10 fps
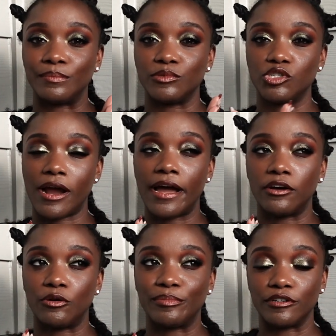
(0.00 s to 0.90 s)

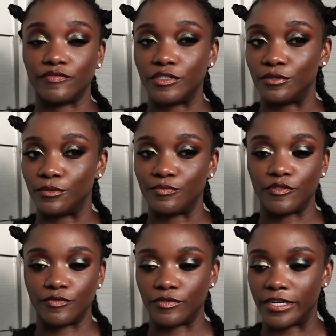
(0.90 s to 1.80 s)
trial perfume
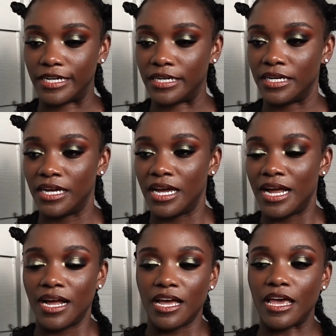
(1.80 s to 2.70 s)
for free.
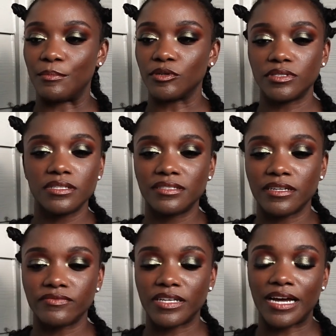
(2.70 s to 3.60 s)
And most of the
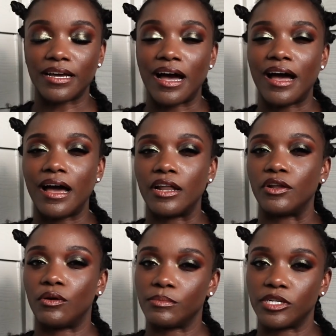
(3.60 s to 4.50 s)
stuff that I got, I
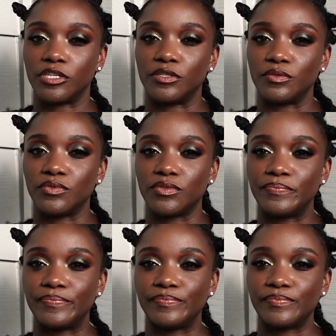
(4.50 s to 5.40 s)
know I'm going to use.
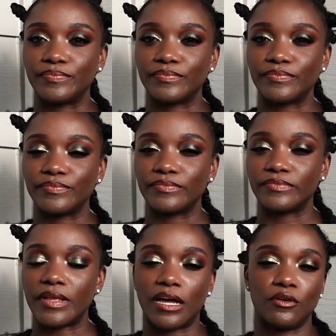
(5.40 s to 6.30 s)

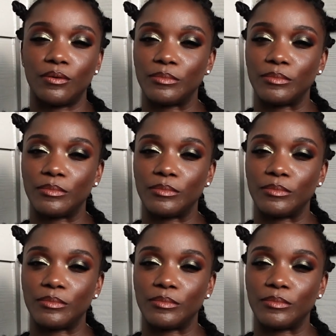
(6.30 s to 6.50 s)
And